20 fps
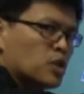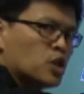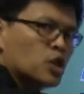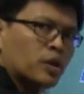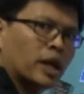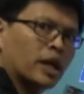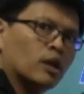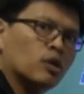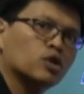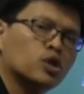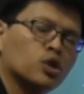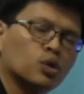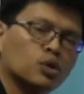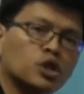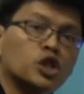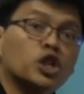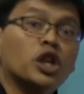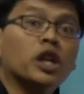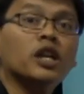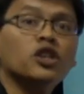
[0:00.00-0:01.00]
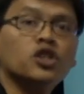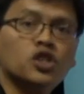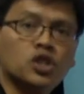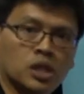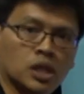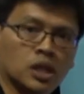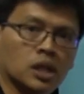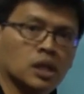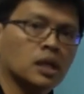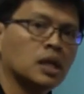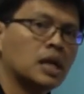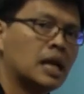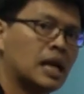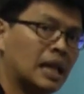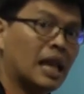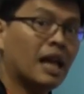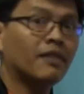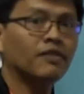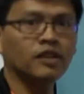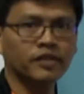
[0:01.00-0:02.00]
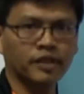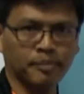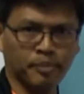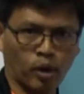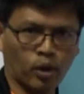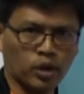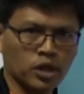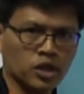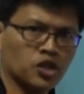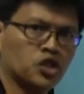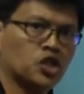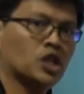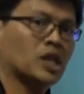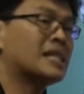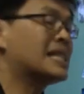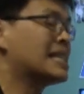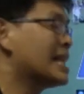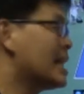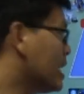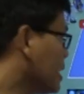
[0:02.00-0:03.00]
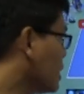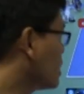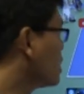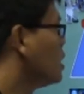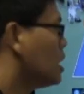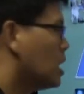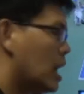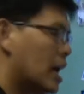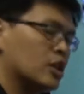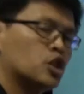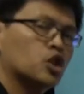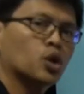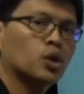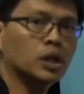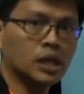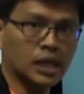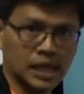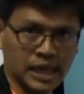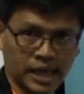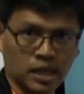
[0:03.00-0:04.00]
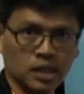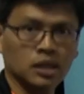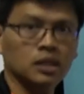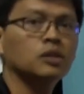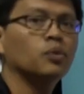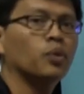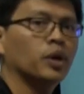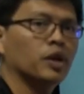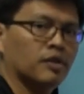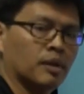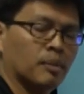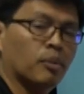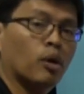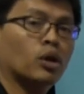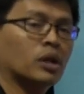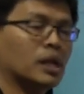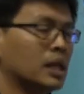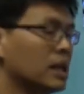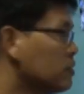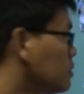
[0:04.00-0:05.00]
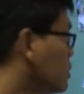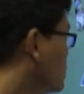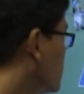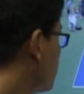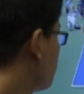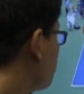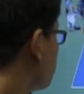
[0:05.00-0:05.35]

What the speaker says: which you can also change the level of the borders, just like I showed earlier with the border level.